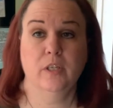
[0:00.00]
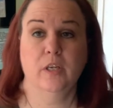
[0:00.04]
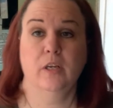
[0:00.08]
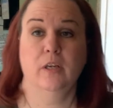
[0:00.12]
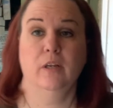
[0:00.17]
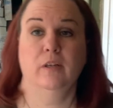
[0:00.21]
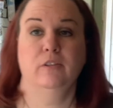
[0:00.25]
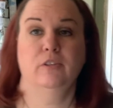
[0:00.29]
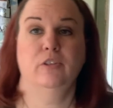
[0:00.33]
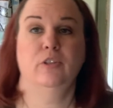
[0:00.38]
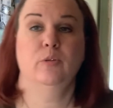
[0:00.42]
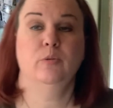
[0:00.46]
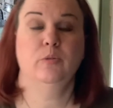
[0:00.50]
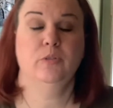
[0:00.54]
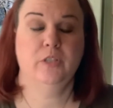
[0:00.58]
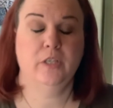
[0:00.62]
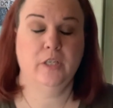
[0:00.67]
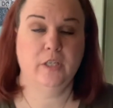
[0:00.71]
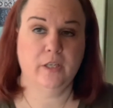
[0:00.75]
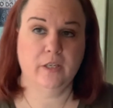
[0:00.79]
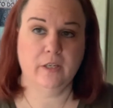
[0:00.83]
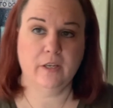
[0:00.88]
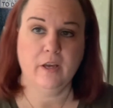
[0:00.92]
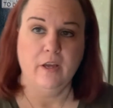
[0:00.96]

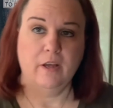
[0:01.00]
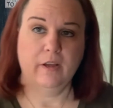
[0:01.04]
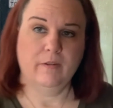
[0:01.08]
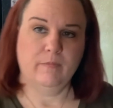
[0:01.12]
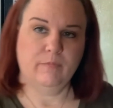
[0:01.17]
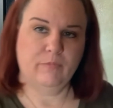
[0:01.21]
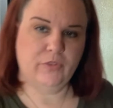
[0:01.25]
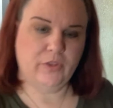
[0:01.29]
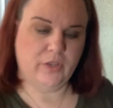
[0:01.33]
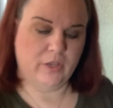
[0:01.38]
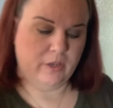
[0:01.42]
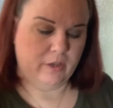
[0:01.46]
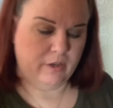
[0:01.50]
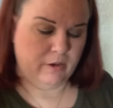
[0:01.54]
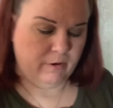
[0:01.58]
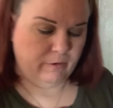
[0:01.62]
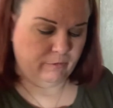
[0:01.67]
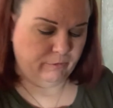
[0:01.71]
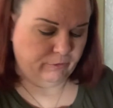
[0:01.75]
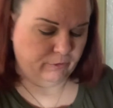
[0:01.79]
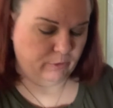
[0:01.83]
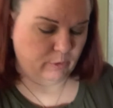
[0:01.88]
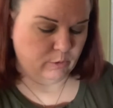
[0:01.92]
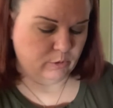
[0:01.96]
using the
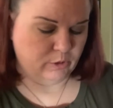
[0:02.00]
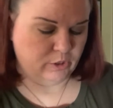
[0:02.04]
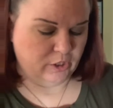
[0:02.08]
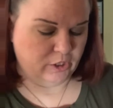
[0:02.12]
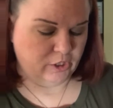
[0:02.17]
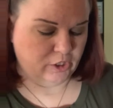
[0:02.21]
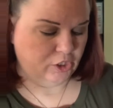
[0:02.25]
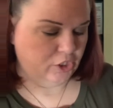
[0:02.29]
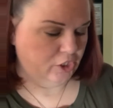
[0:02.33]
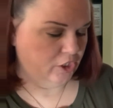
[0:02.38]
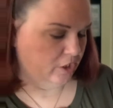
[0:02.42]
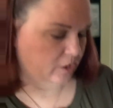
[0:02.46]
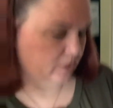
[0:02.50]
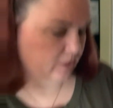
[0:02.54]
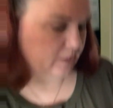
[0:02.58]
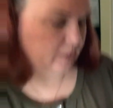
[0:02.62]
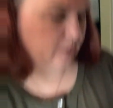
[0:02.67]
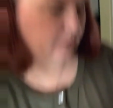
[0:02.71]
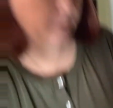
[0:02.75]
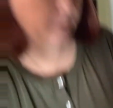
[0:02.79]
frozen chili.